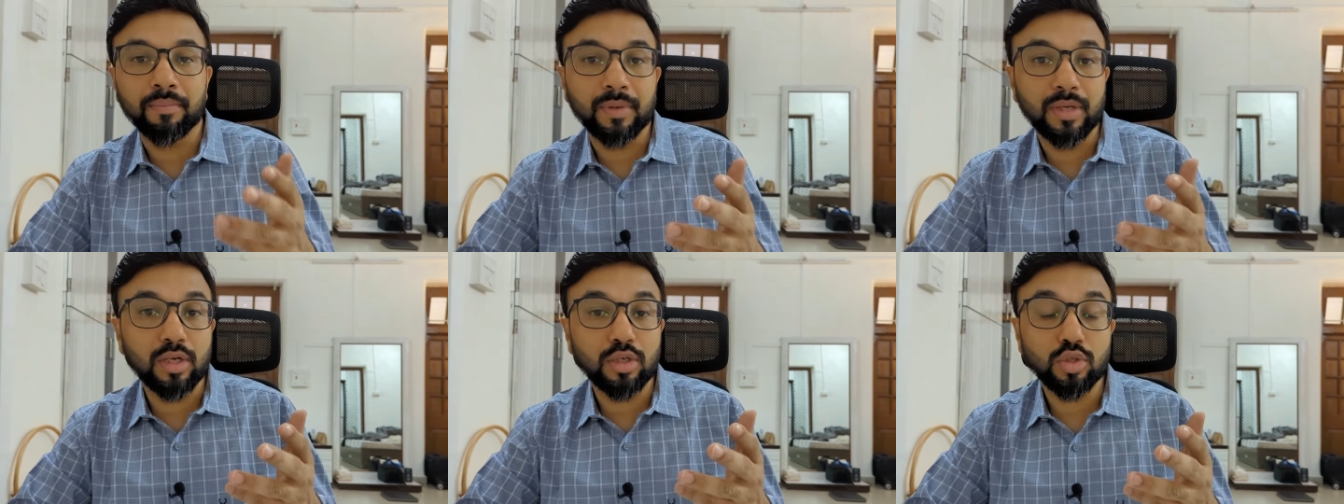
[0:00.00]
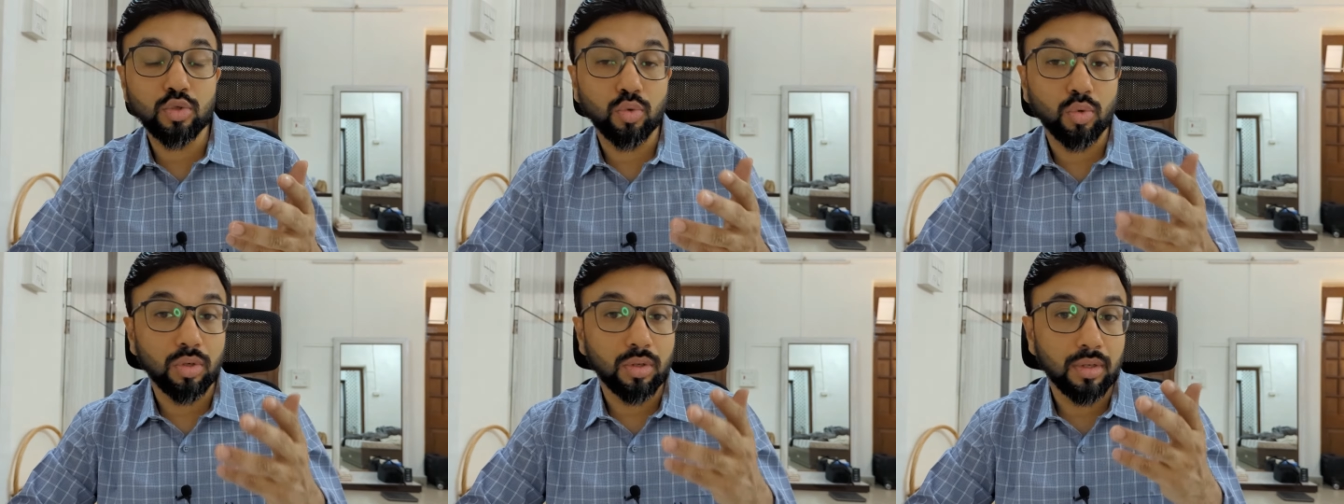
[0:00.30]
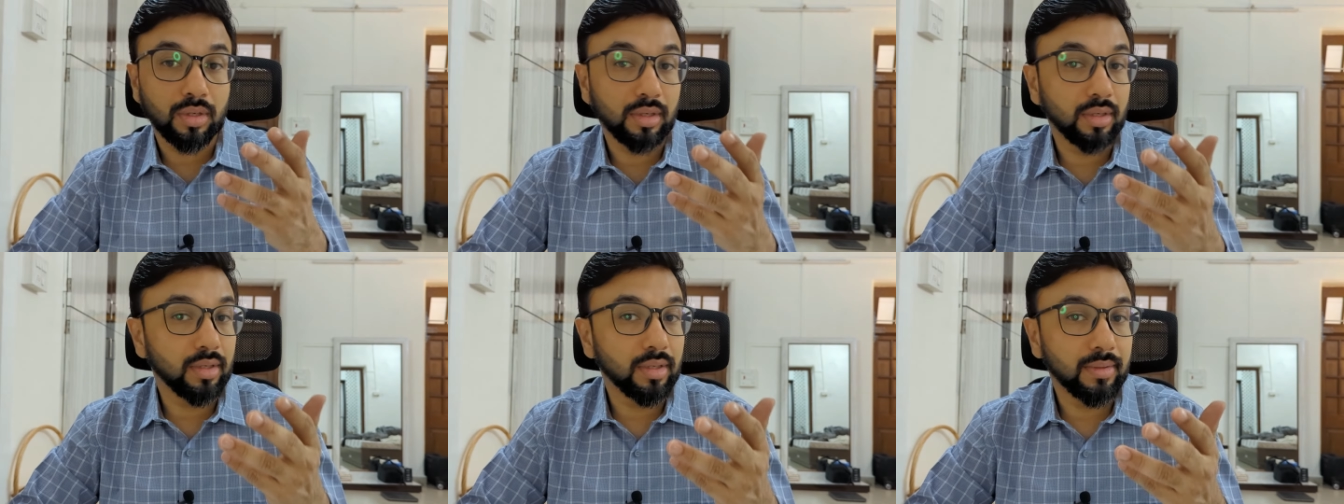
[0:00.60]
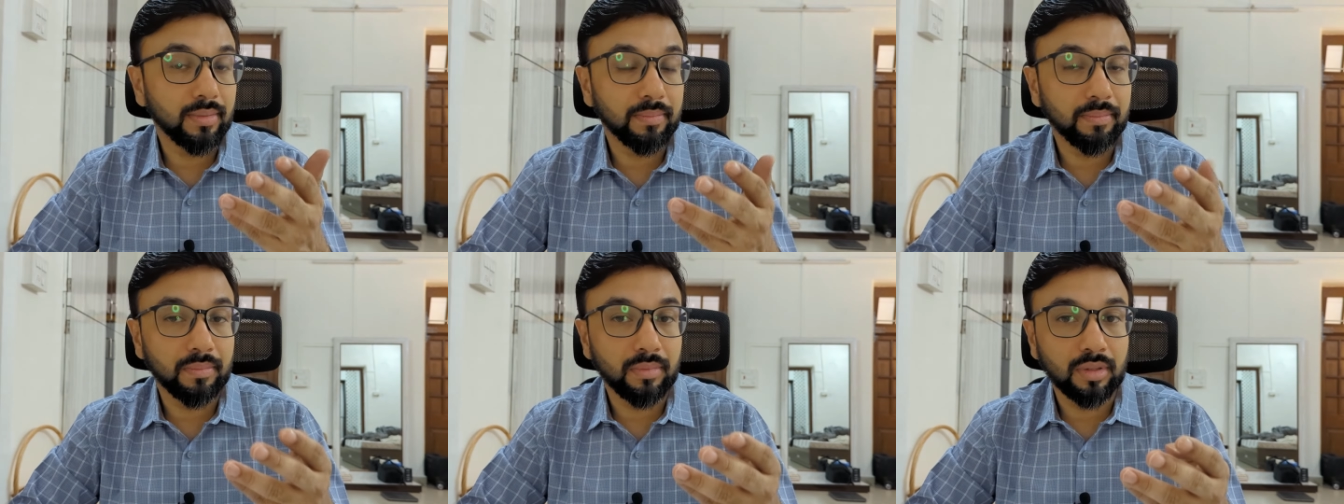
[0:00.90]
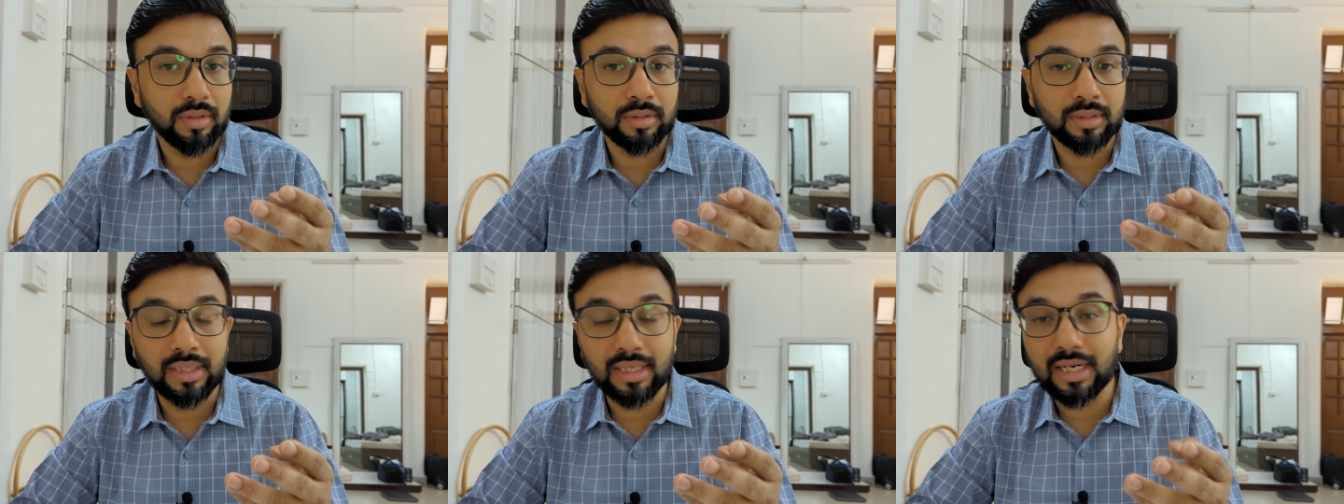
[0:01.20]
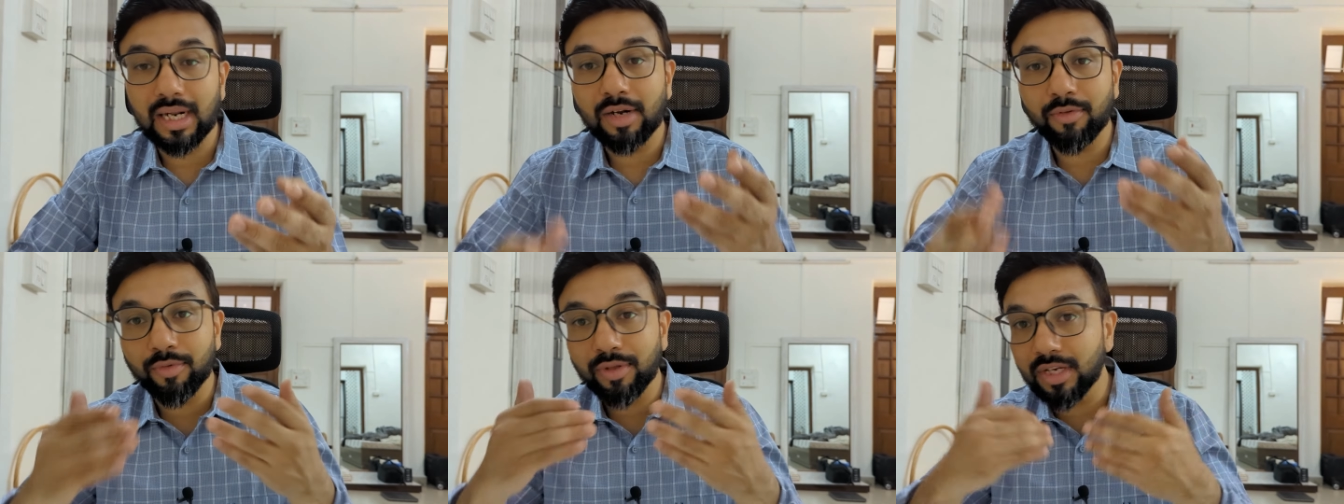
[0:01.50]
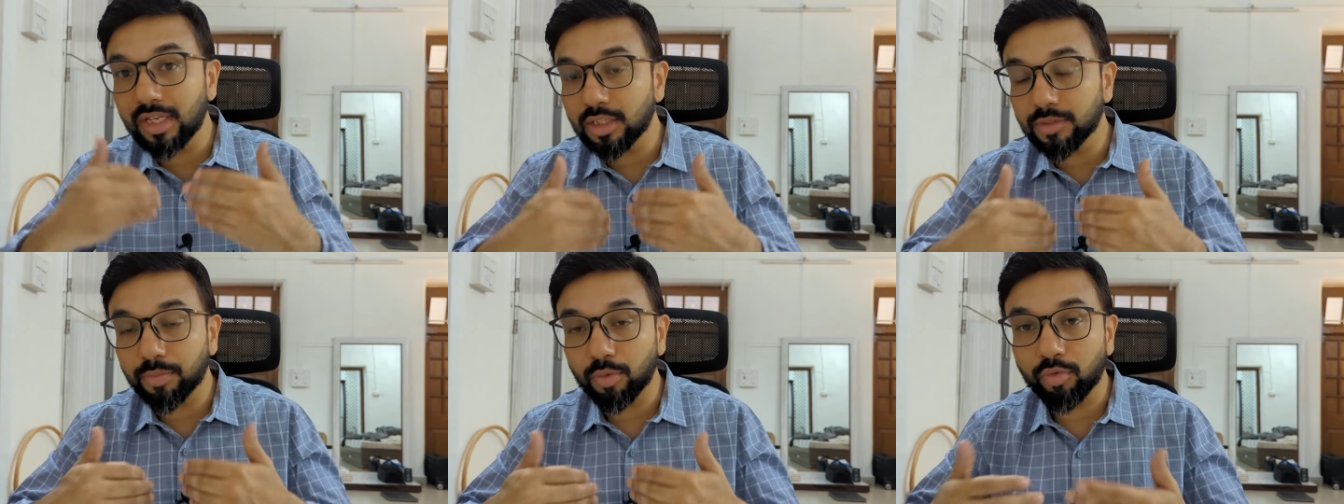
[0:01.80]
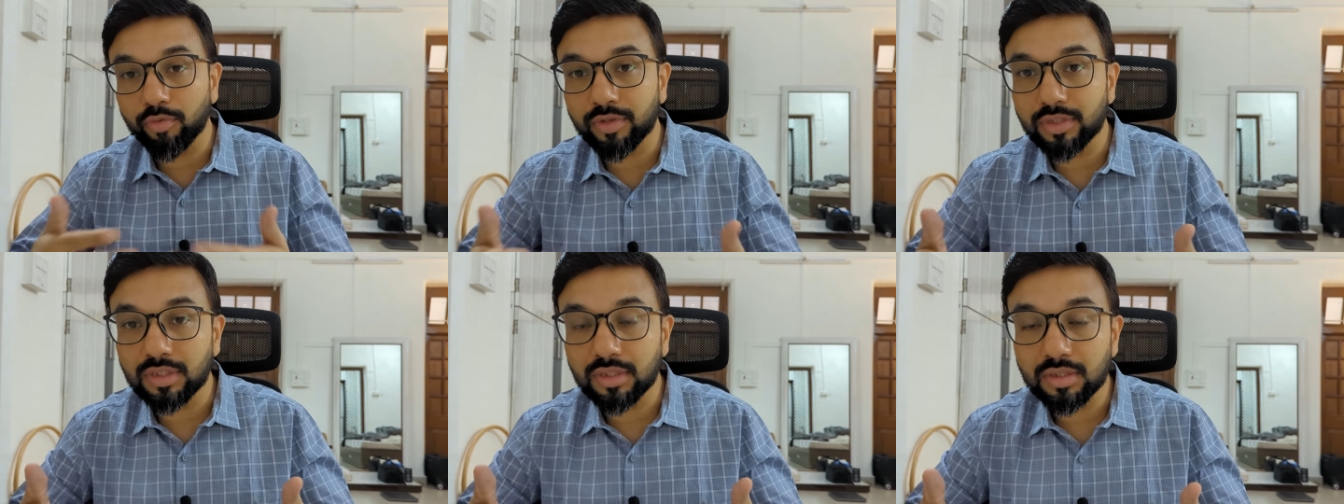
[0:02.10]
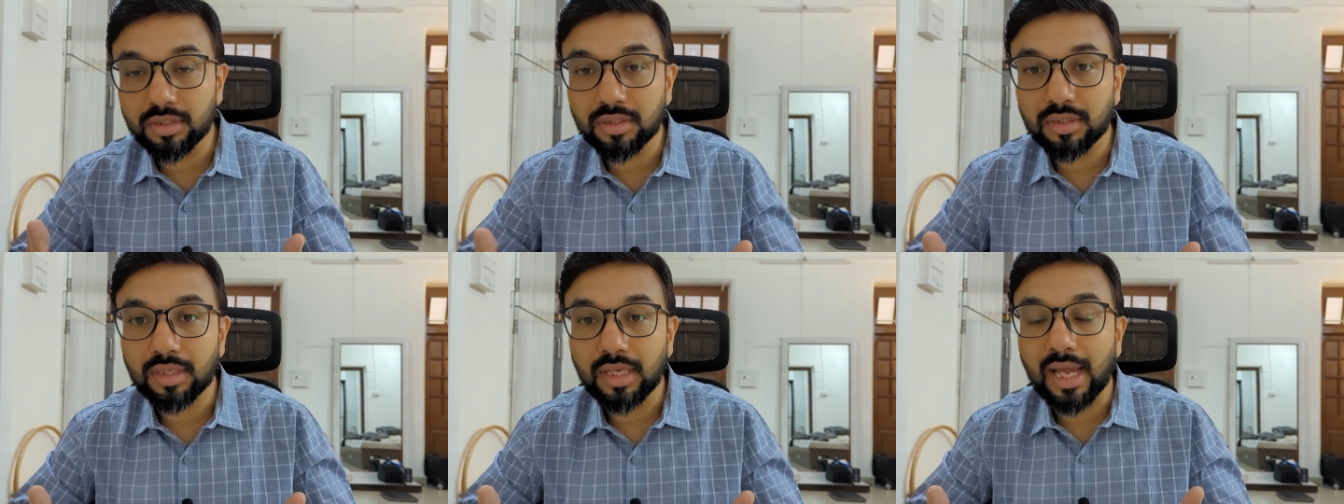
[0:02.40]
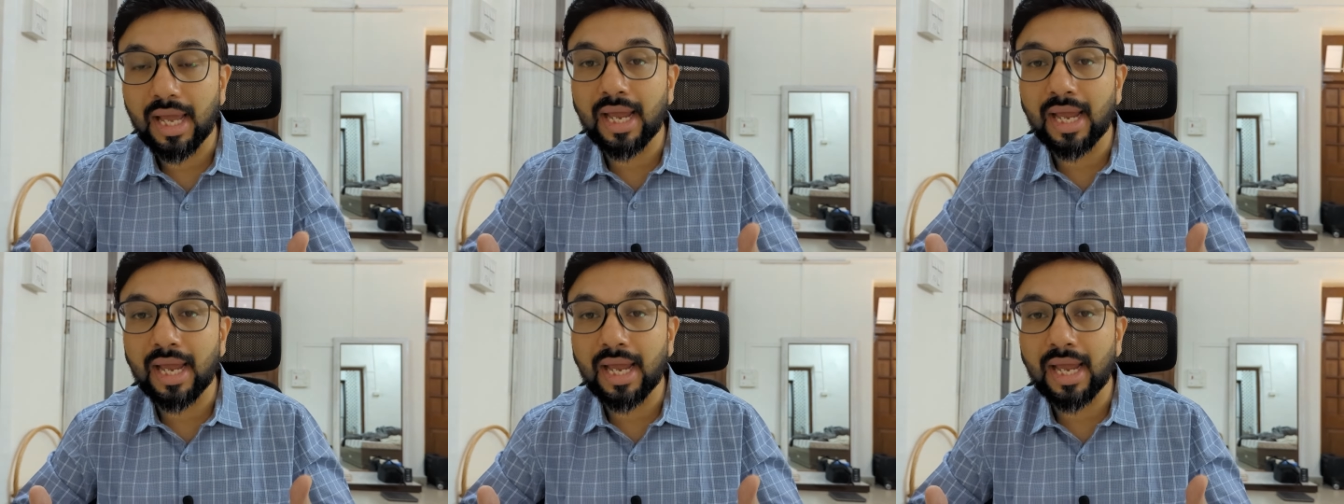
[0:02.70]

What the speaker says: because there are various provisions,